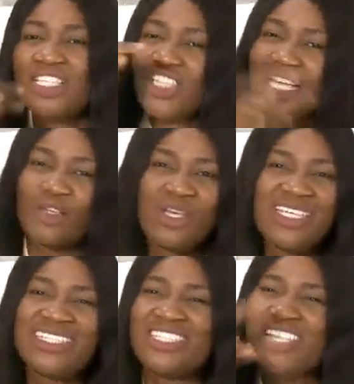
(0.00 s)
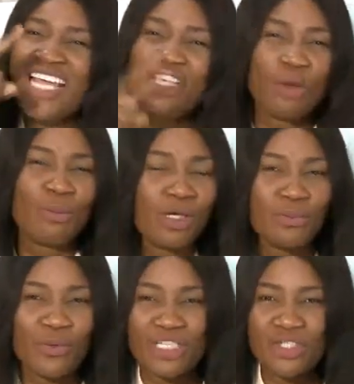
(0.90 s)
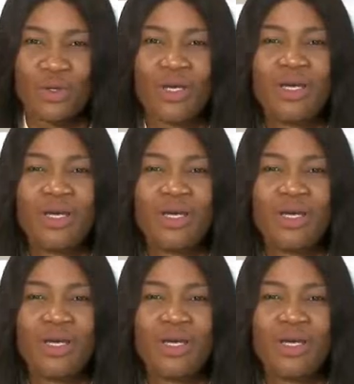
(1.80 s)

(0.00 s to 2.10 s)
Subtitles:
Check your kidney, check your blood pressure.